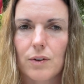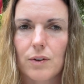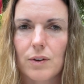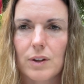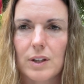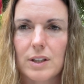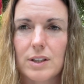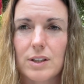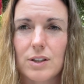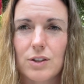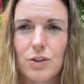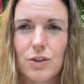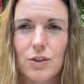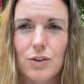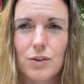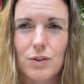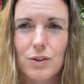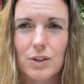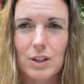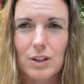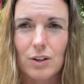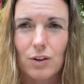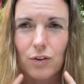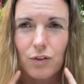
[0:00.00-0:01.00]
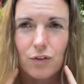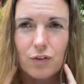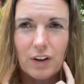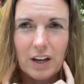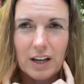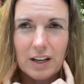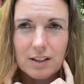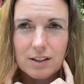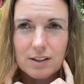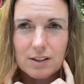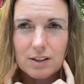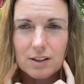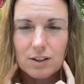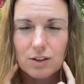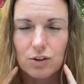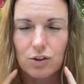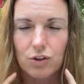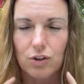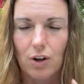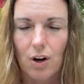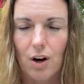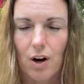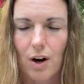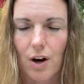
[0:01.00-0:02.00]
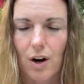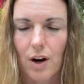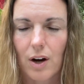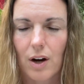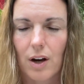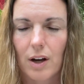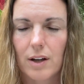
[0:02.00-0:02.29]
the tissues in your face and jaw